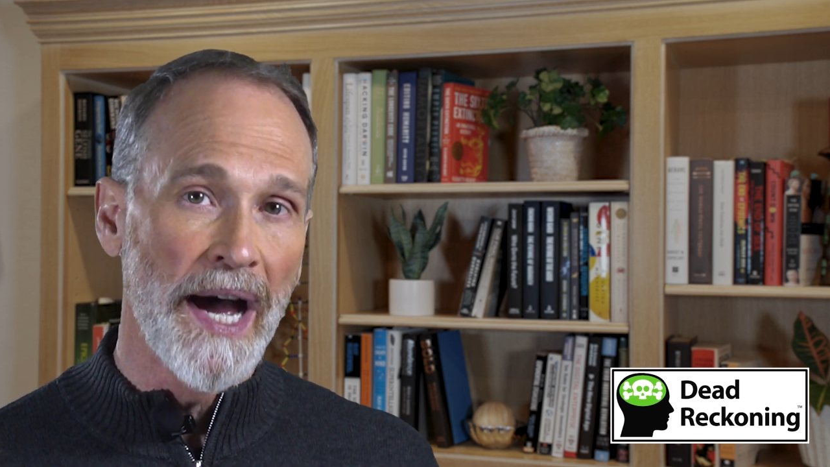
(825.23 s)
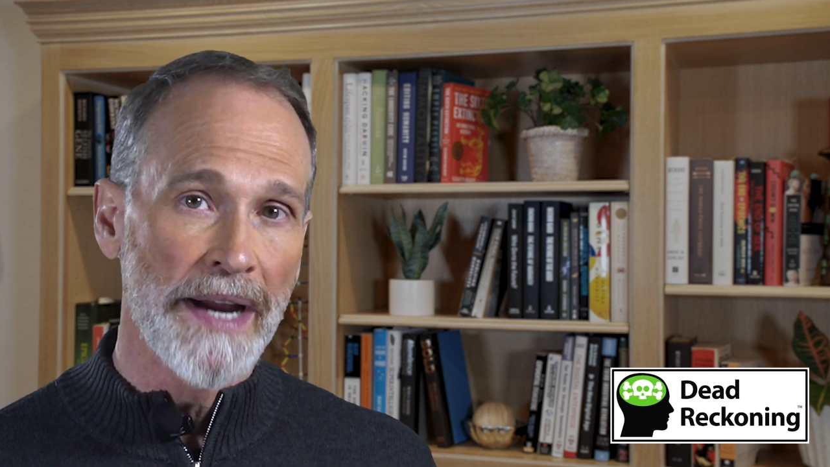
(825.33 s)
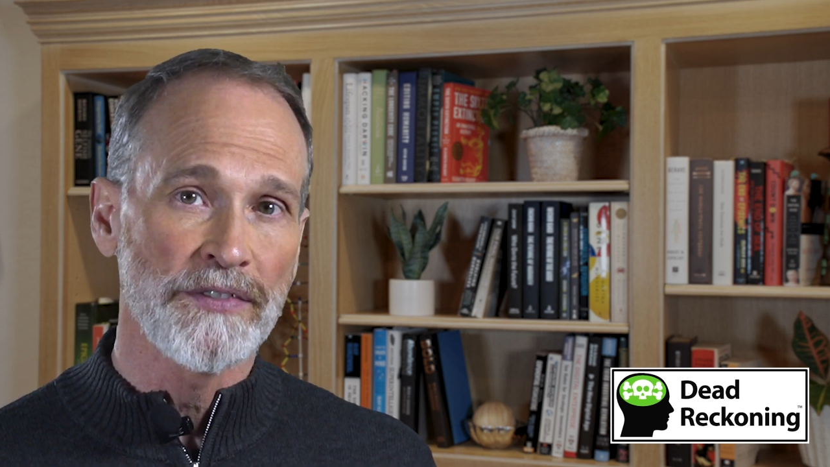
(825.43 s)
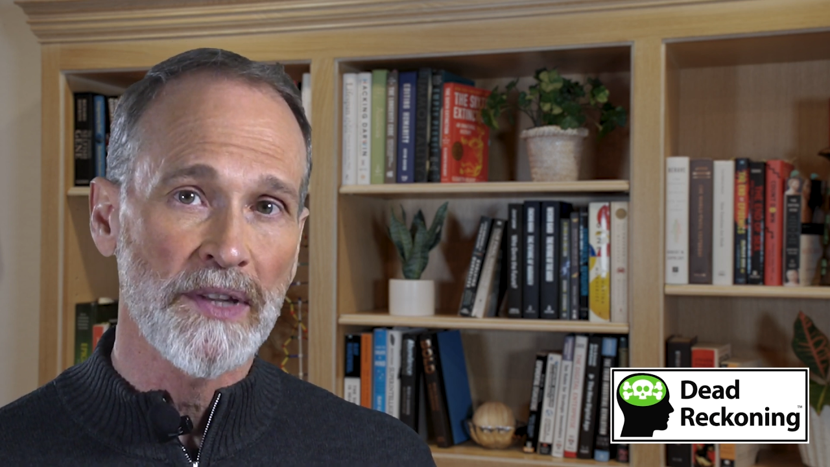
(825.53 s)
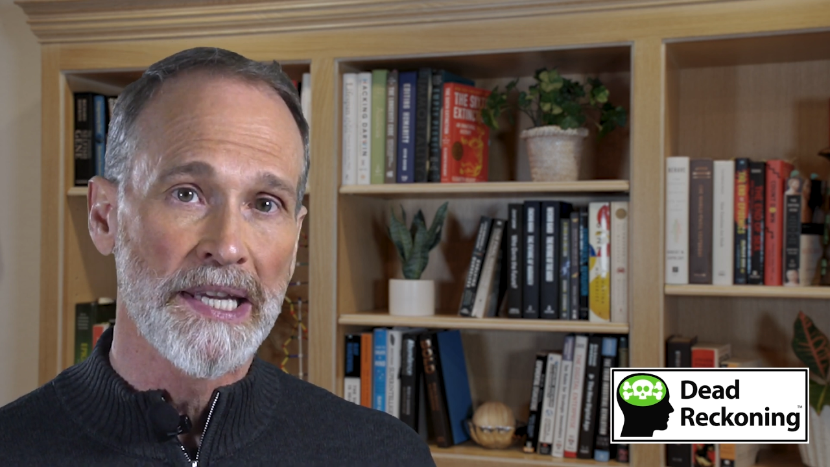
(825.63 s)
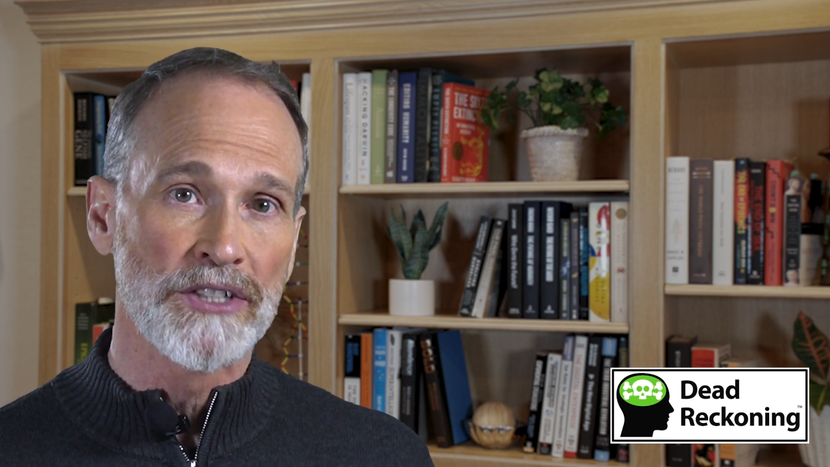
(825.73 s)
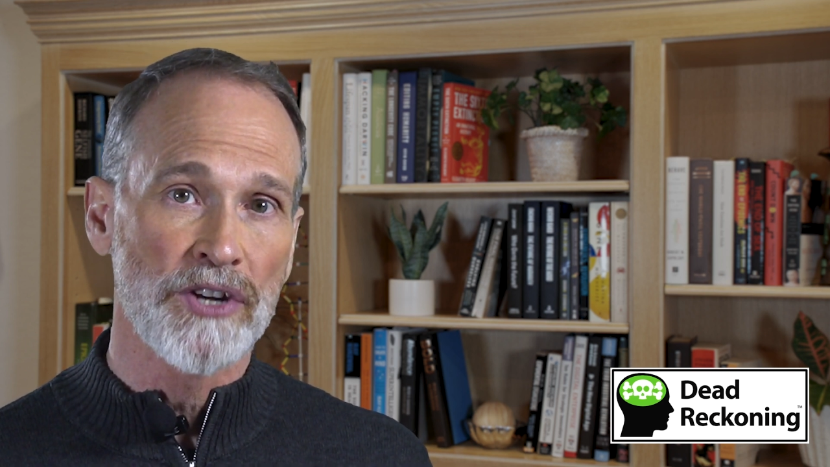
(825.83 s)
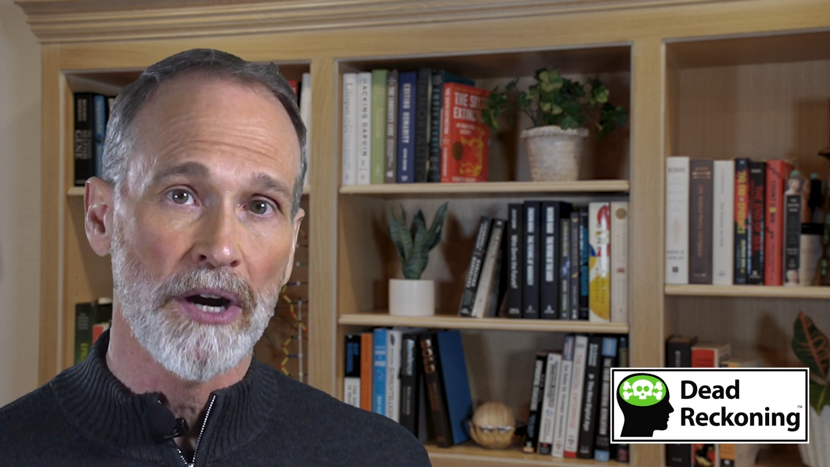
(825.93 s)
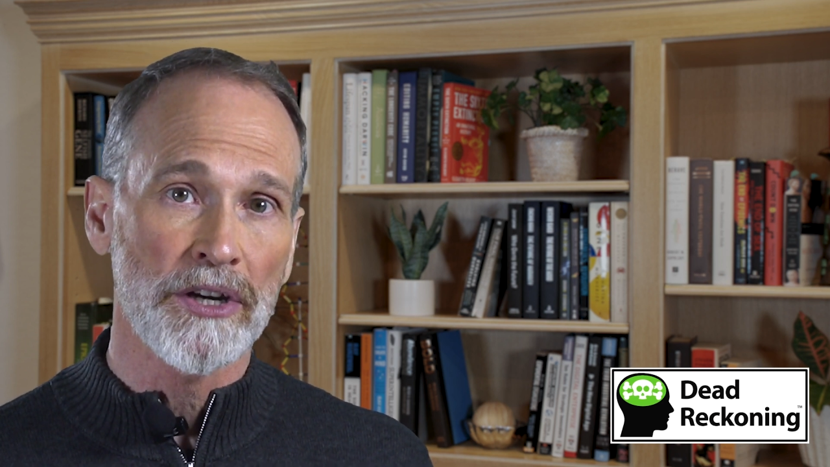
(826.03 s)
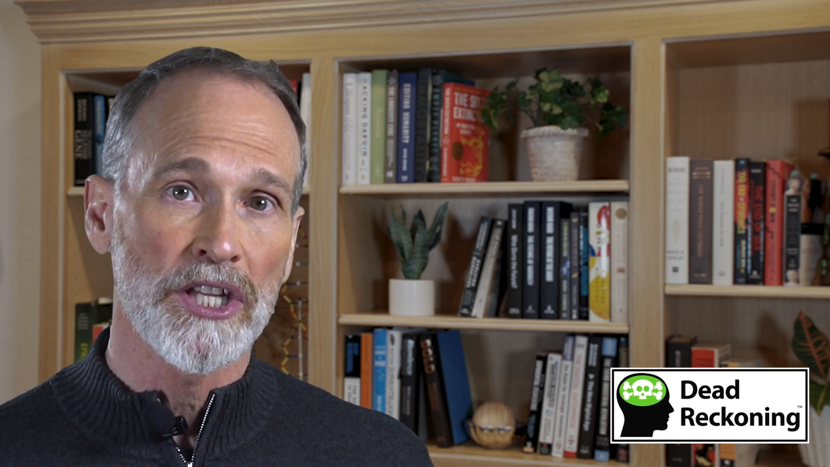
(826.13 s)
isolate
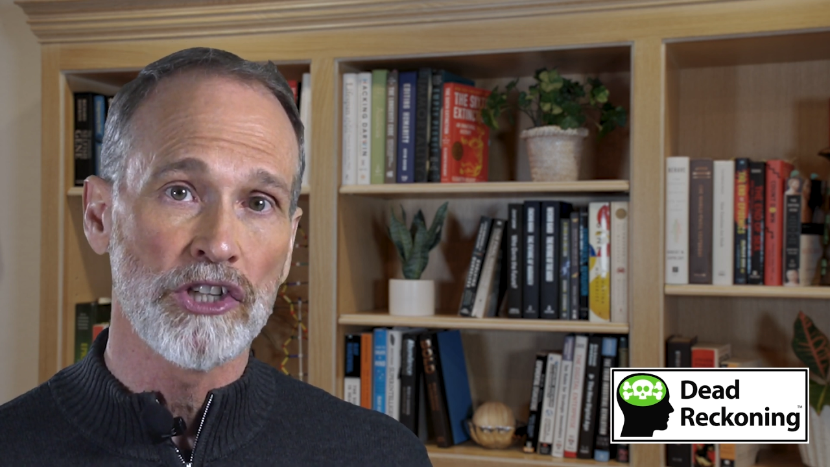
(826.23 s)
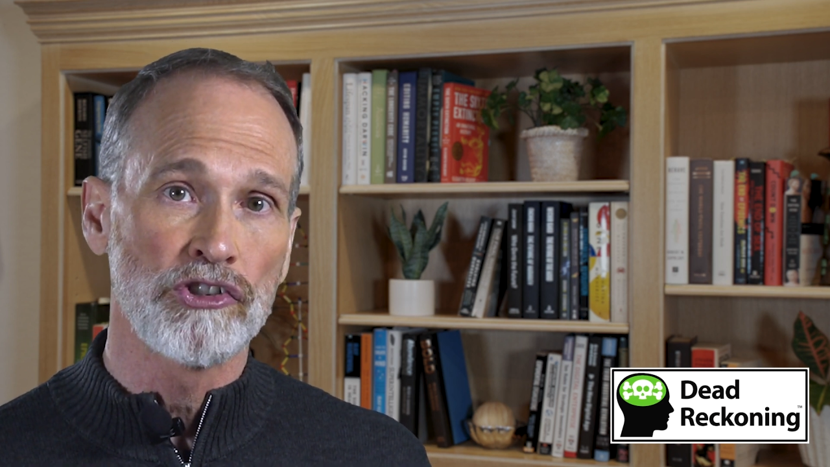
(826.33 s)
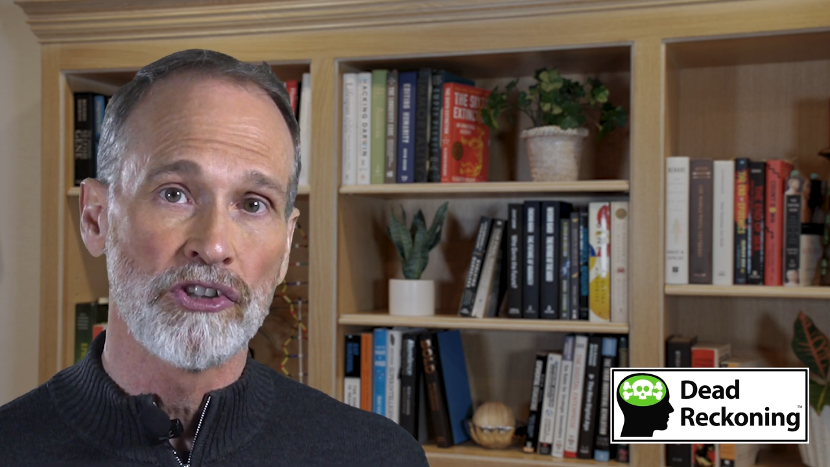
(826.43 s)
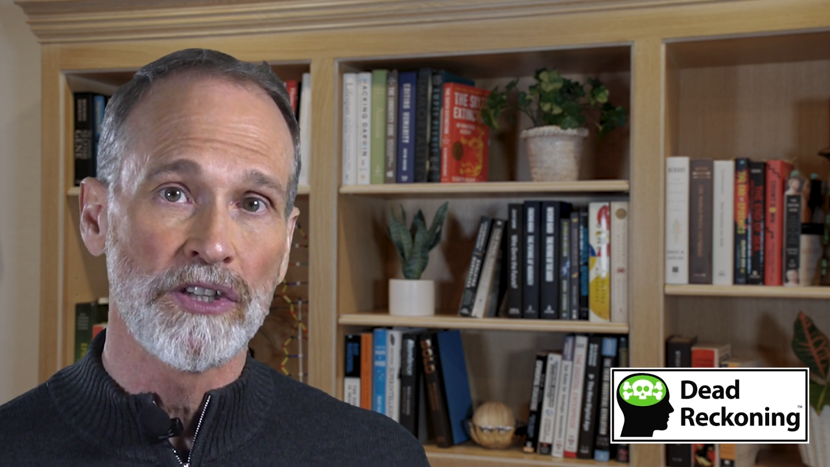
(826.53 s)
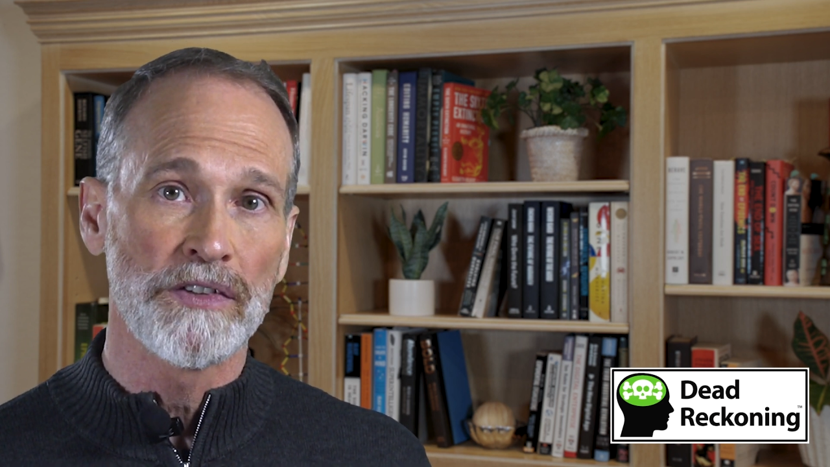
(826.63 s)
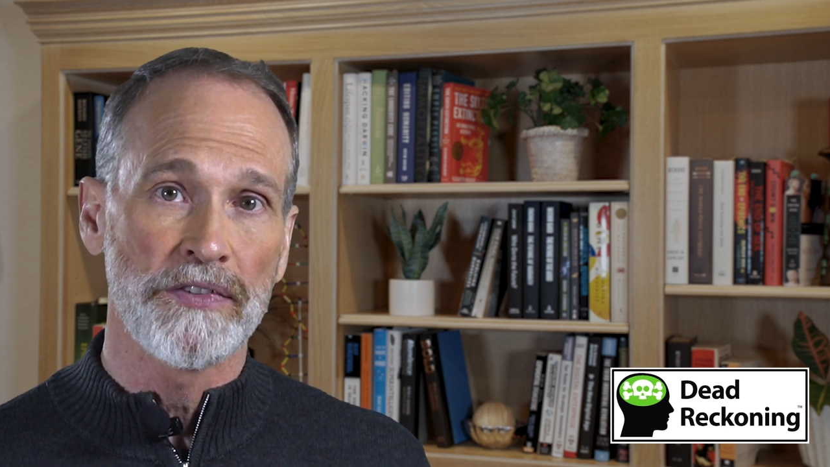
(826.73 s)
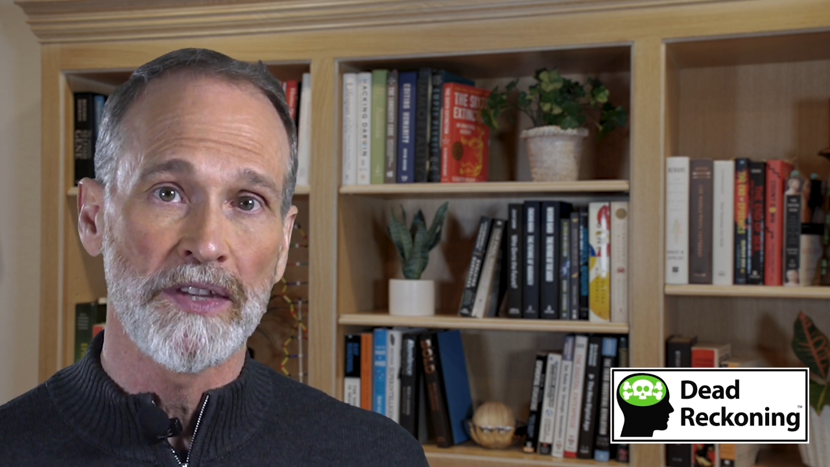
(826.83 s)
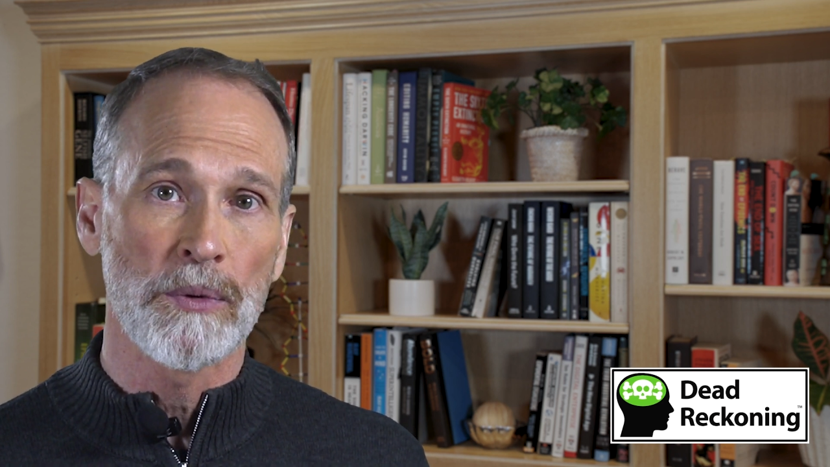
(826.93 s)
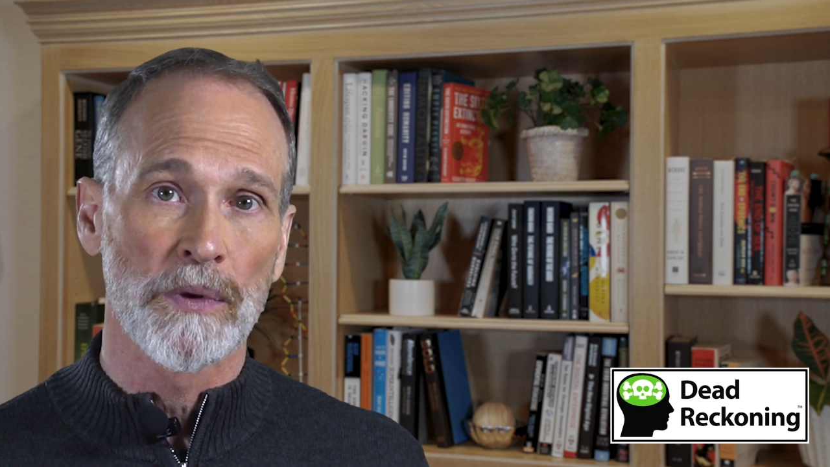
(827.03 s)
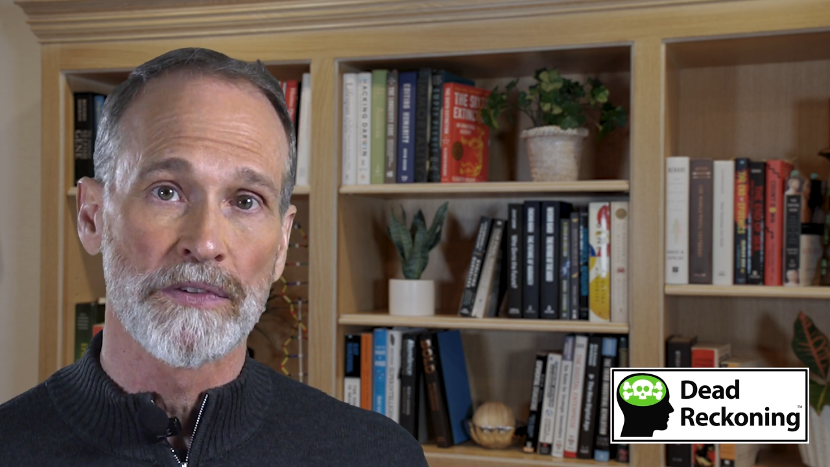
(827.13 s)
targeted gene
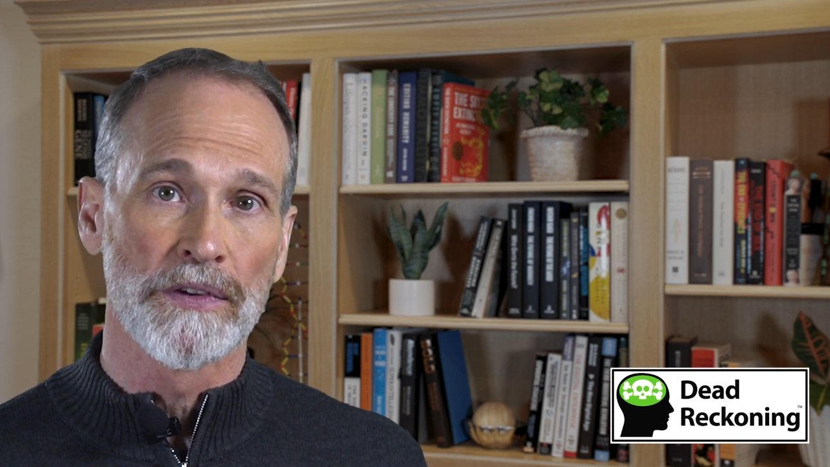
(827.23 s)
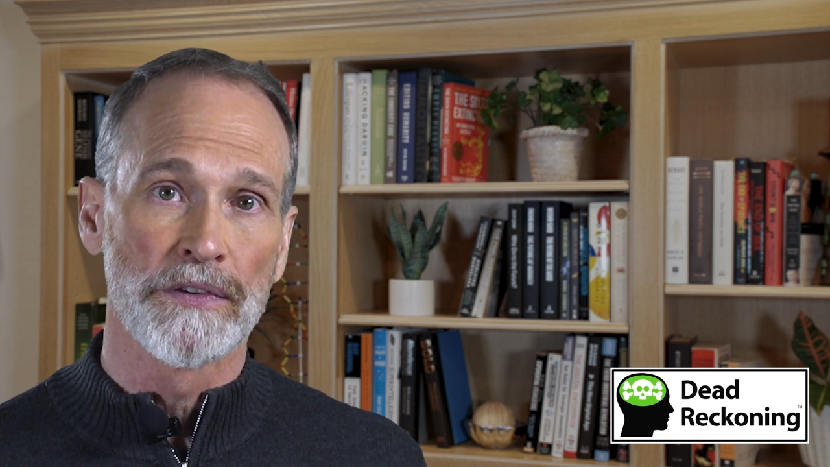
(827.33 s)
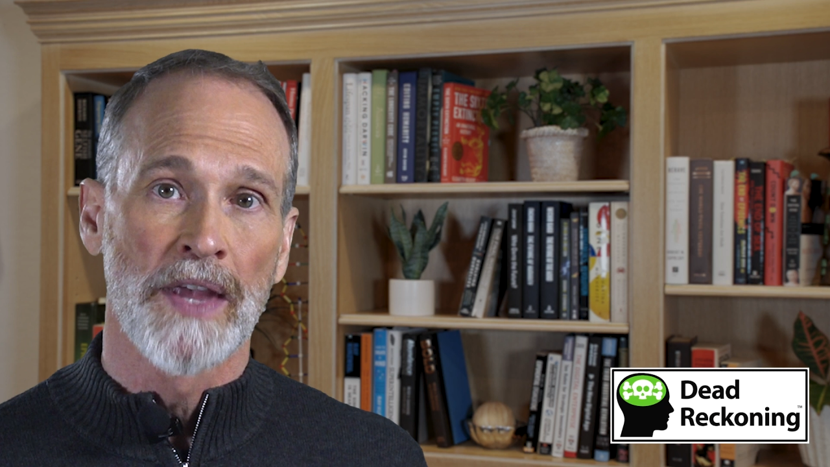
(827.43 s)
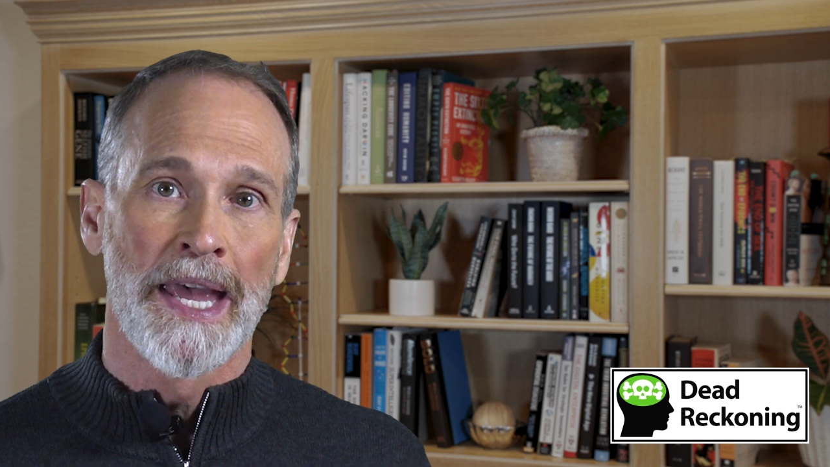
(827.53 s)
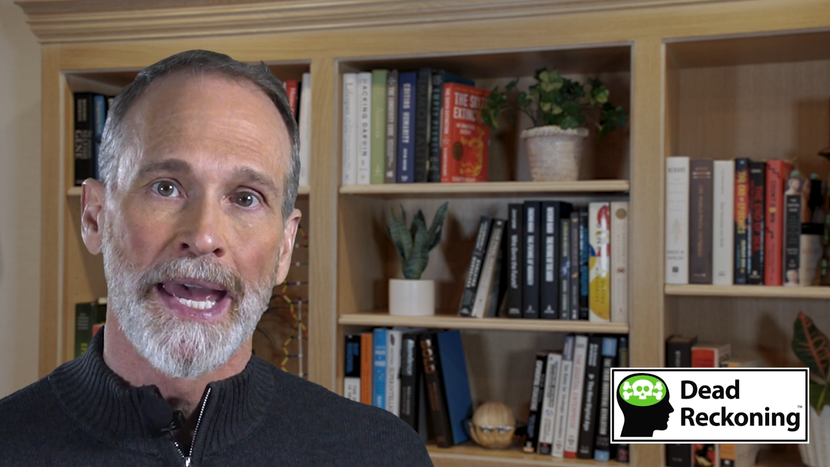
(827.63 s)
sequences